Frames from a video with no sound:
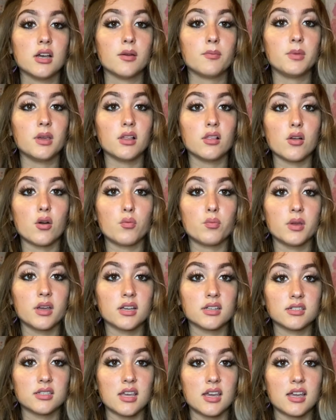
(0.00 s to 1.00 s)
be alone
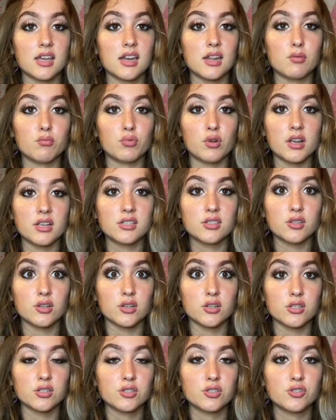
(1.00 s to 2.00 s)
because they can embrace
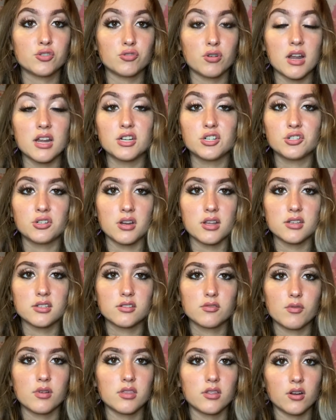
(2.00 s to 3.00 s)
their
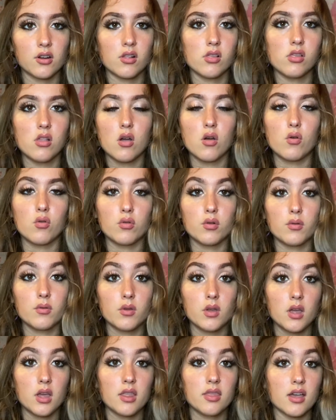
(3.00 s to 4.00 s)
strangeness when they're alone.
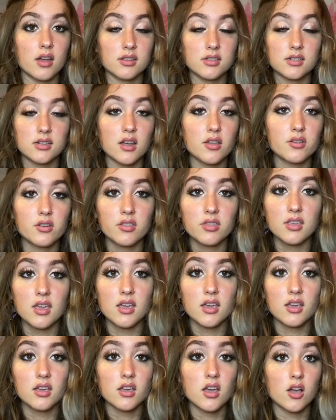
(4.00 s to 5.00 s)
That's another
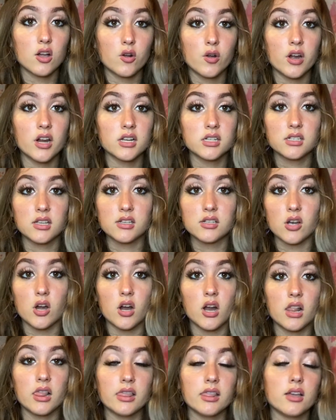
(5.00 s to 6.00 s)
thing. Aquariuses
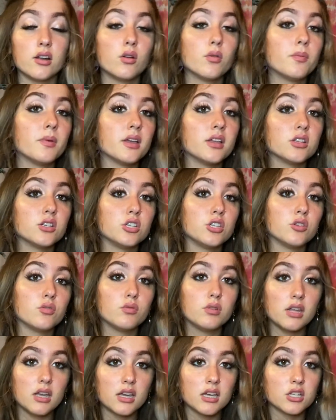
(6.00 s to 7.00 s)
are a little bit
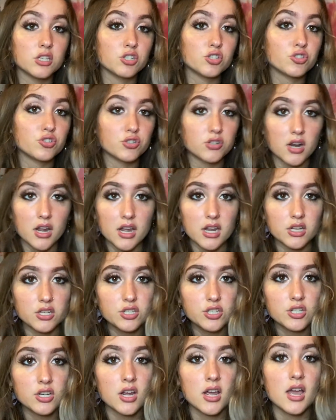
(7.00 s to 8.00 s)
unique and
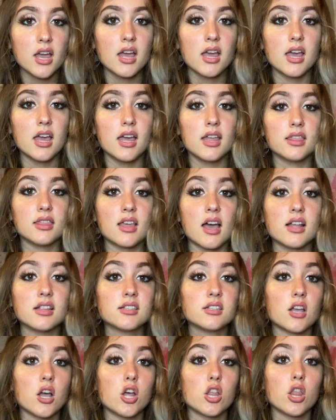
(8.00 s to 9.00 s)
strange, and
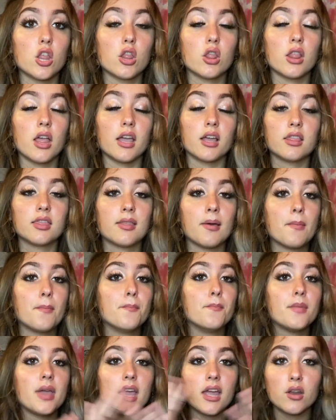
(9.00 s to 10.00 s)
that's like the
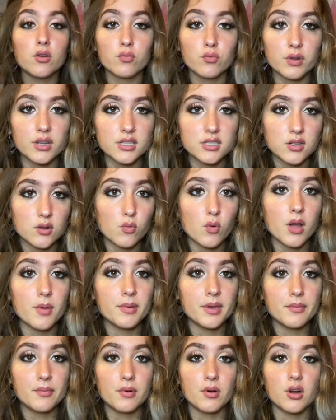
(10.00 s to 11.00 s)
main reason why
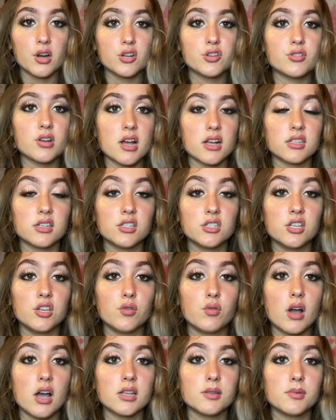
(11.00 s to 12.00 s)
people are attracted to you
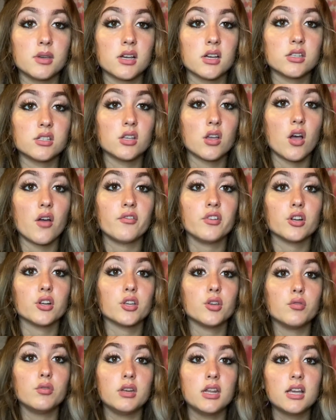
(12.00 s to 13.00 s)
guys, because of your
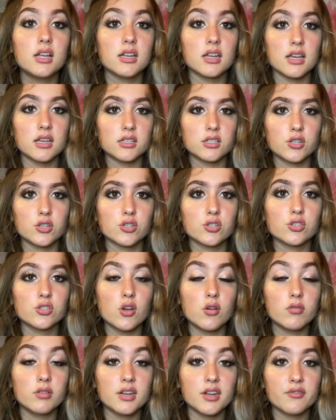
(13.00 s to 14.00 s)
uniqueness. You're
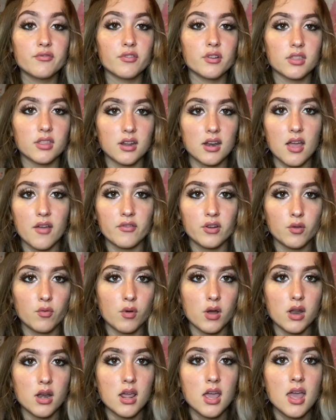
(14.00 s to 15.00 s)
so different than
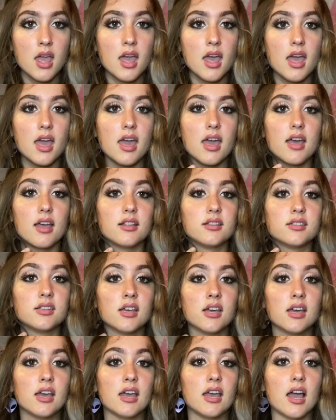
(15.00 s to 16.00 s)
everyone. And
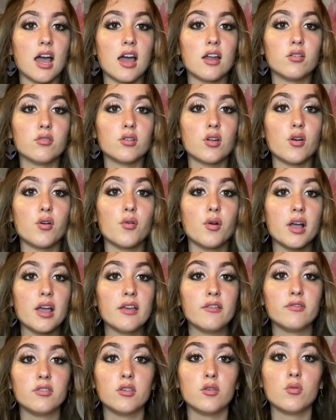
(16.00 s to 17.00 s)
I don't know
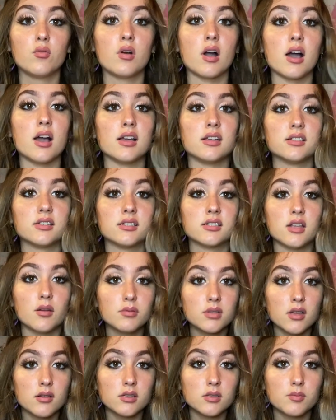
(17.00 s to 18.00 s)
if you guys,
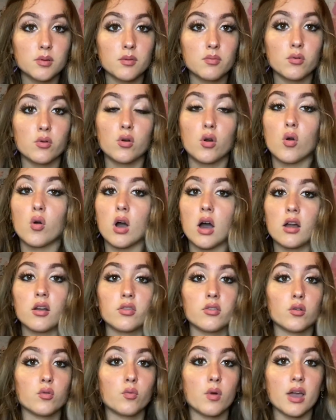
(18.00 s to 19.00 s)
sometimes people go out of
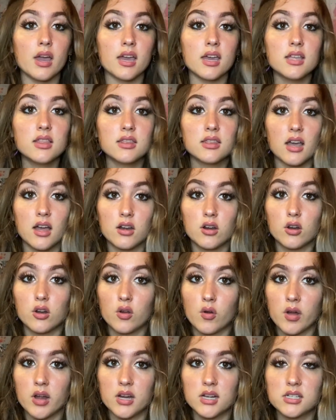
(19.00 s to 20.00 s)
their way that are
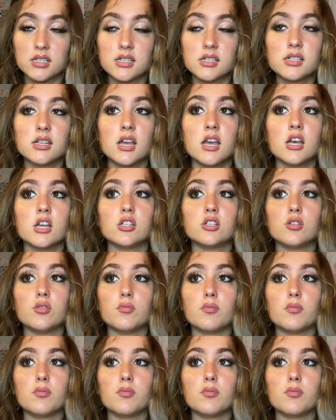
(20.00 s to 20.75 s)
Aquariuses to